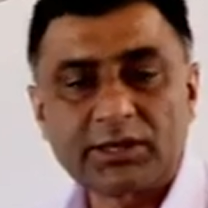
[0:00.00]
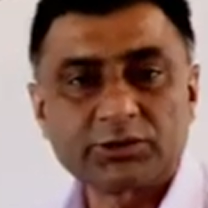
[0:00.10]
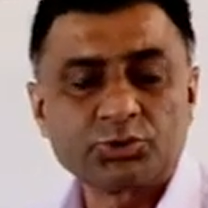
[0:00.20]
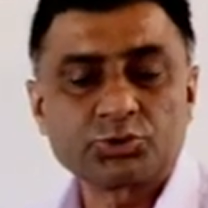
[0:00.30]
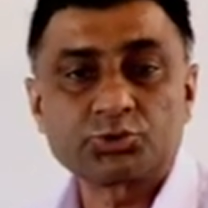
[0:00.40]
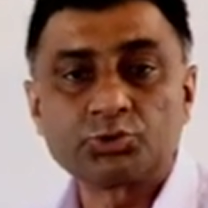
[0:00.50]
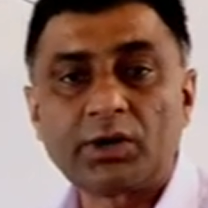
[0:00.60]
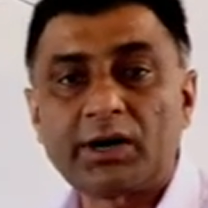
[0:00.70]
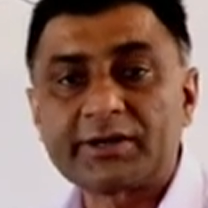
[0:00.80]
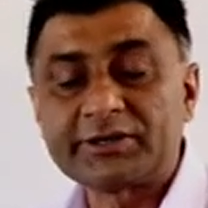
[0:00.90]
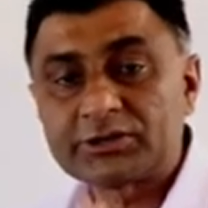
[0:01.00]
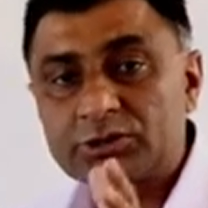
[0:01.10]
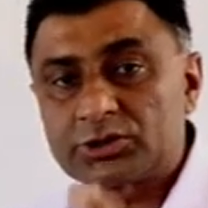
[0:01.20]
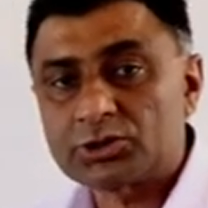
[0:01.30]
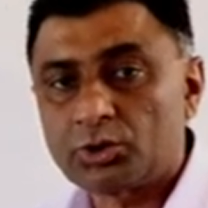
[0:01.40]
all those who are in
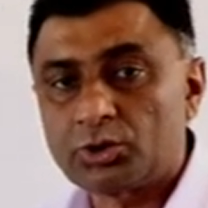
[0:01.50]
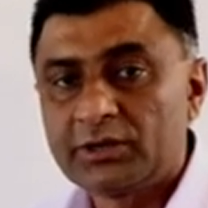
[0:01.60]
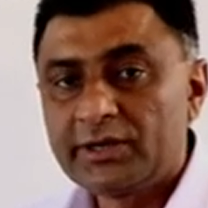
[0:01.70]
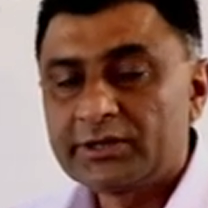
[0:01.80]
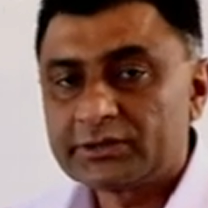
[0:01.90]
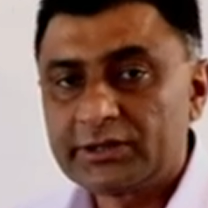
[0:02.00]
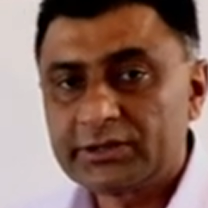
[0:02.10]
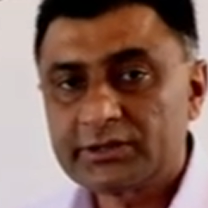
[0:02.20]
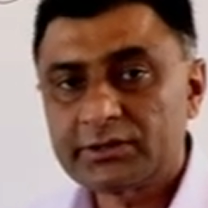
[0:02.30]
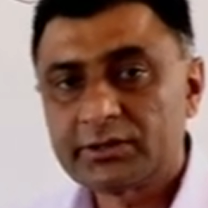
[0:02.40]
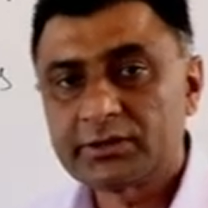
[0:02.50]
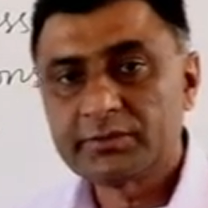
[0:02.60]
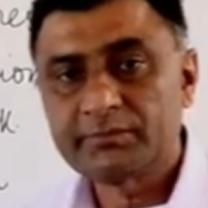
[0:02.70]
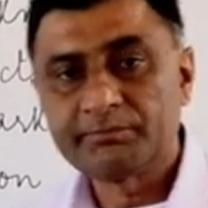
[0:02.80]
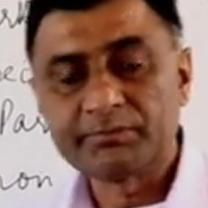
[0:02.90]
control, they
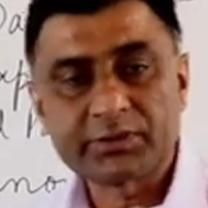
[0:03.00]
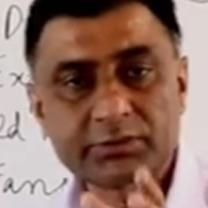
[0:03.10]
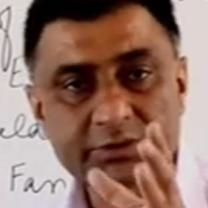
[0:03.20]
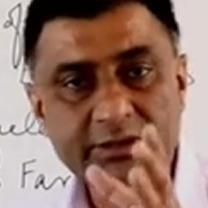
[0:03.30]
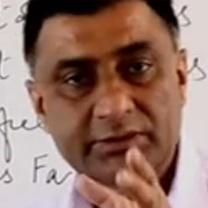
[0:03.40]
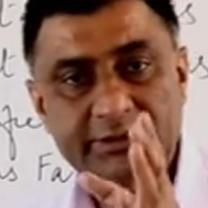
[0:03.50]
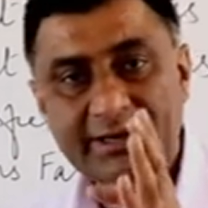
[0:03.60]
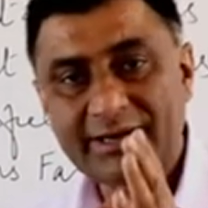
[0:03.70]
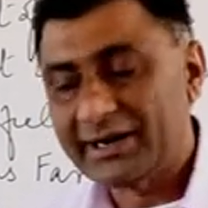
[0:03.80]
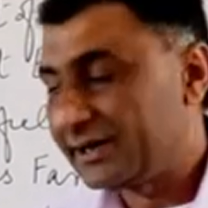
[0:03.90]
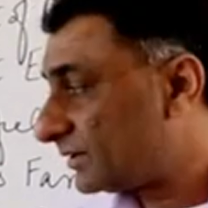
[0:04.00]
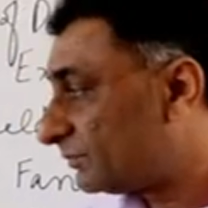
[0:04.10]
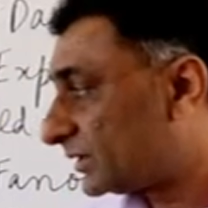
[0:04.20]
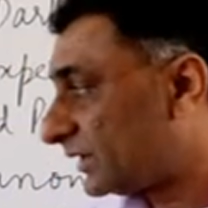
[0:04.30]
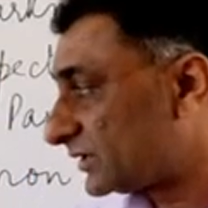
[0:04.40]
are higher
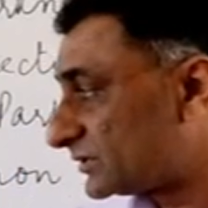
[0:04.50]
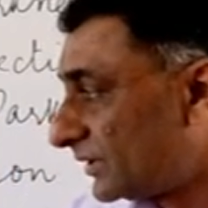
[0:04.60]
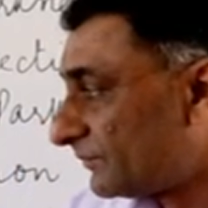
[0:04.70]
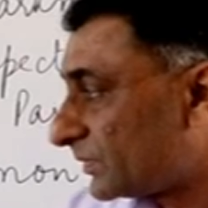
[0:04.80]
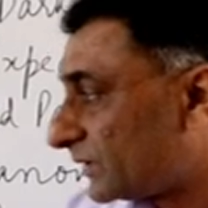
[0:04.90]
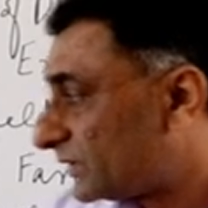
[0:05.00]
because